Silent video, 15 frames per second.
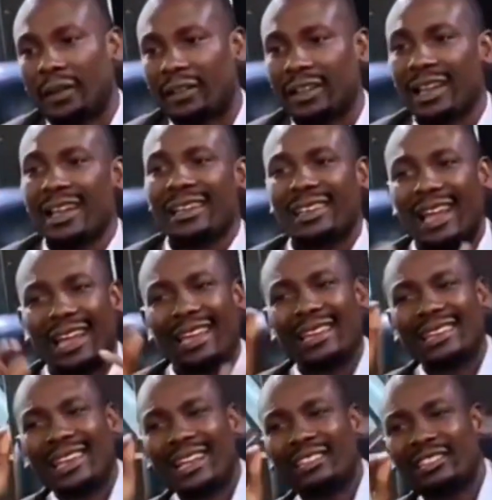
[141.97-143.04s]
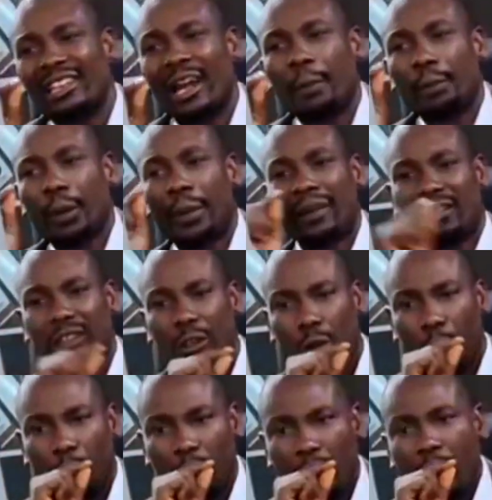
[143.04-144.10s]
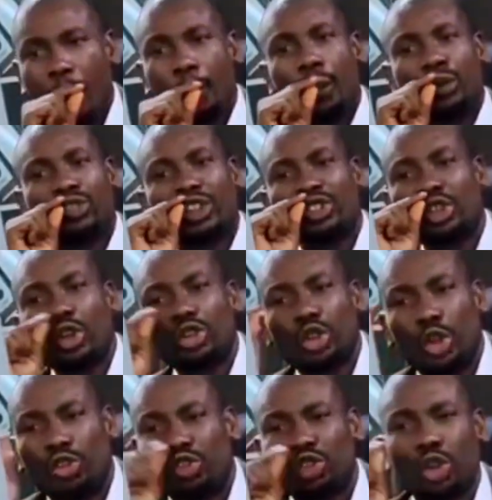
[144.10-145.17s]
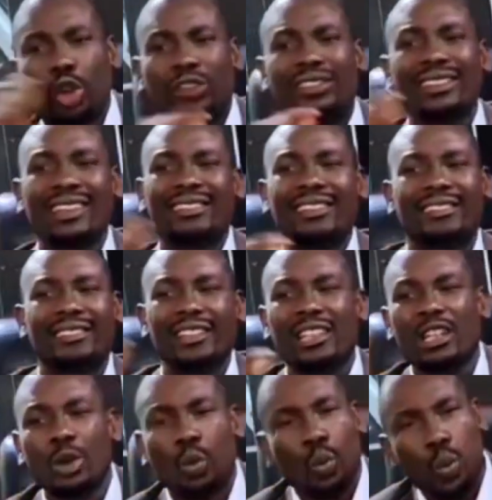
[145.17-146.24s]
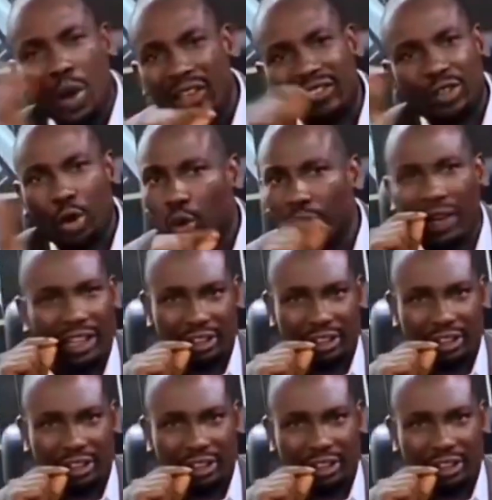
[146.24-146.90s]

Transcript: Now, in Nigeria property law, some does not necessarily equate ownership.